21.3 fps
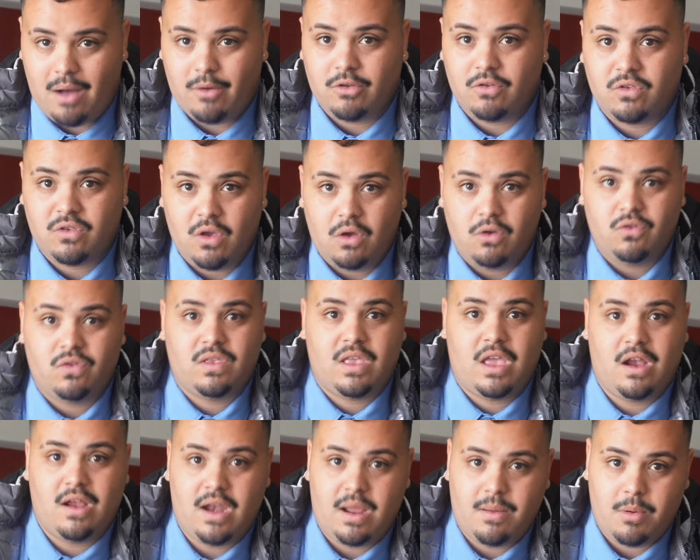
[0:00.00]
I was so
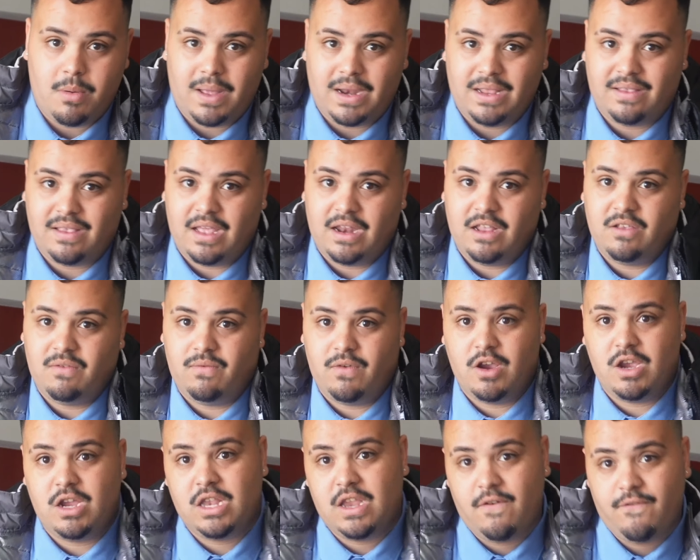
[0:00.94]
scared. Everybody said it's
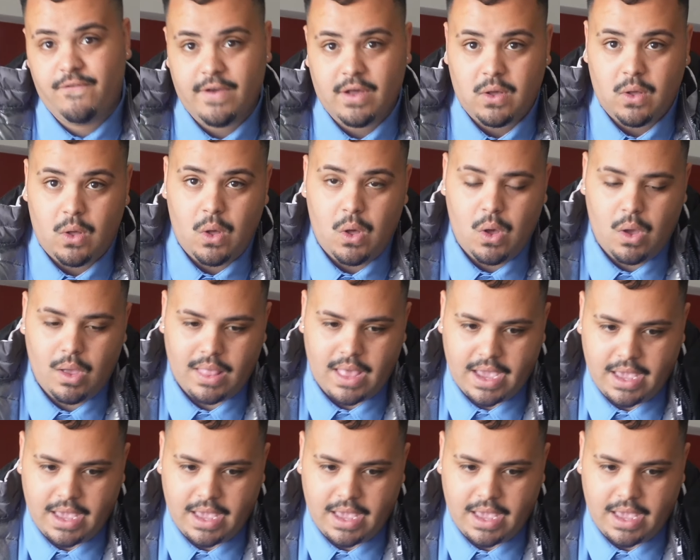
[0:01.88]
very difficult.